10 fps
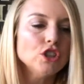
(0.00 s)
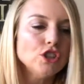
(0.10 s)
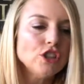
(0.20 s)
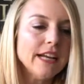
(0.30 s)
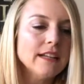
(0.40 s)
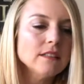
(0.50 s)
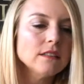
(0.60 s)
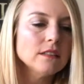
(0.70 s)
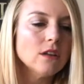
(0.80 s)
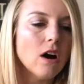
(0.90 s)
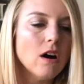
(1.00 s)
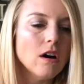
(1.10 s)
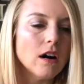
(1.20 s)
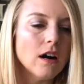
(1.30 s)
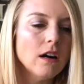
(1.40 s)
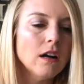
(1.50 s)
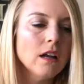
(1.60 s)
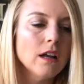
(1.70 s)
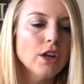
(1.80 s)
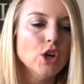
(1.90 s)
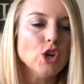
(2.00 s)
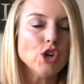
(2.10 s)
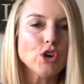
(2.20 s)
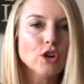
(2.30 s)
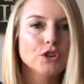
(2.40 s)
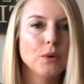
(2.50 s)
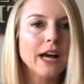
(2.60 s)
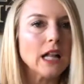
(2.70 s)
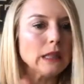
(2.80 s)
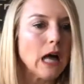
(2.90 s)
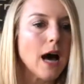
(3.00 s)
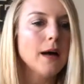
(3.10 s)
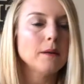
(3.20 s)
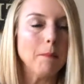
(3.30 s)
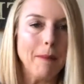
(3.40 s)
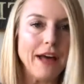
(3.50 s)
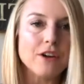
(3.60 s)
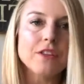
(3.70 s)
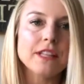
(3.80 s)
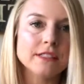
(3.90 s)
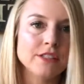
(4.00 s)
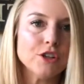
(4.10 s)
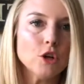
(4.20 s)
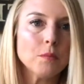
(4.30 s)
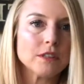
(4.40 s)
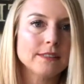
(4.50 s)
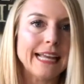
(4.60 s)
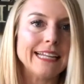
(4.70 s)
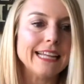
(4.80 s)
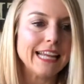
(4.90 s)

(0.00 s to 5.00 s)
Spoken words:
Chances are you're doing a lot better than 0%